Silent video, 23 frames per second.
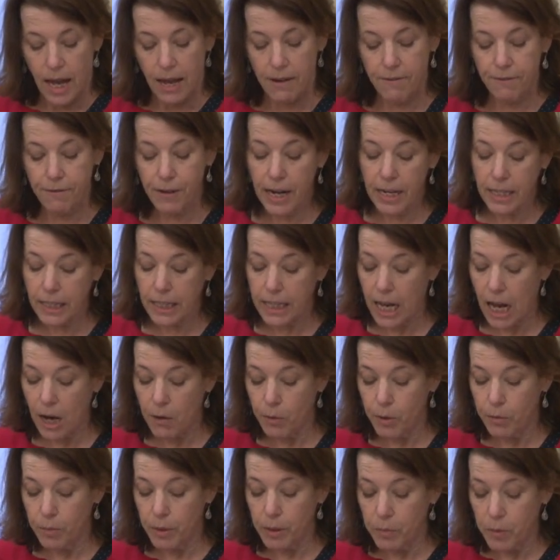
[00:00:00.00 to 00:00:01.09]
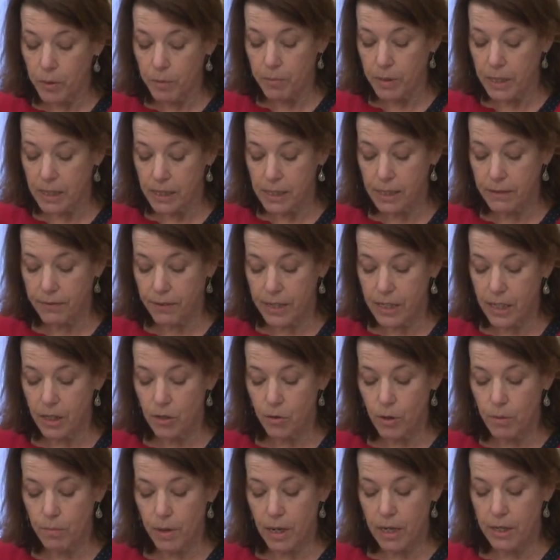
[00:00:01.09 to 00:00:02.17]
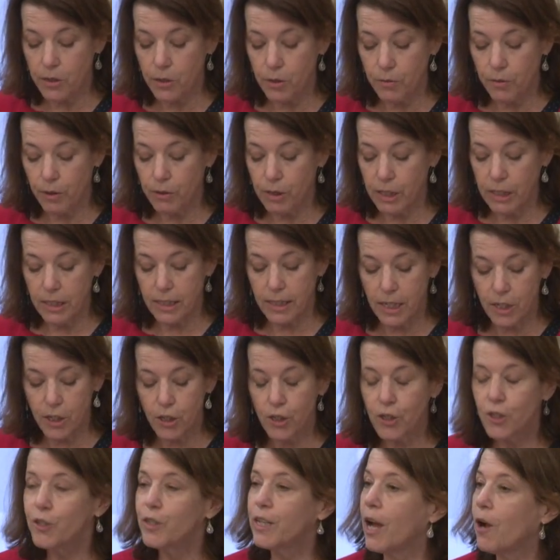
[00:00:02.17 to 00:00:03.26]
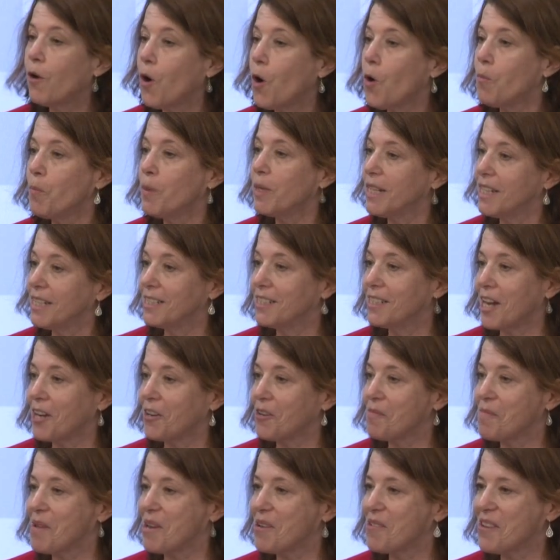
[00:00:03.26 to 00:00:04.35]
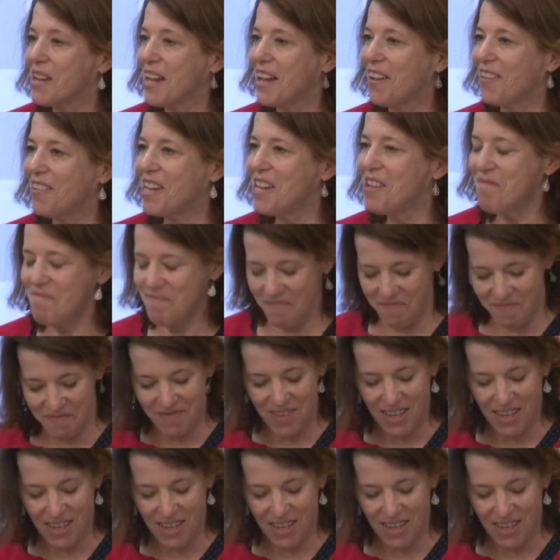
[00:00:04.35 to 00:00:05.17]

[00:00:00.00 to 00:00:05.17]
And finally, I would be remiss if I didn't remind you, voting stations are now open in Sacramento County.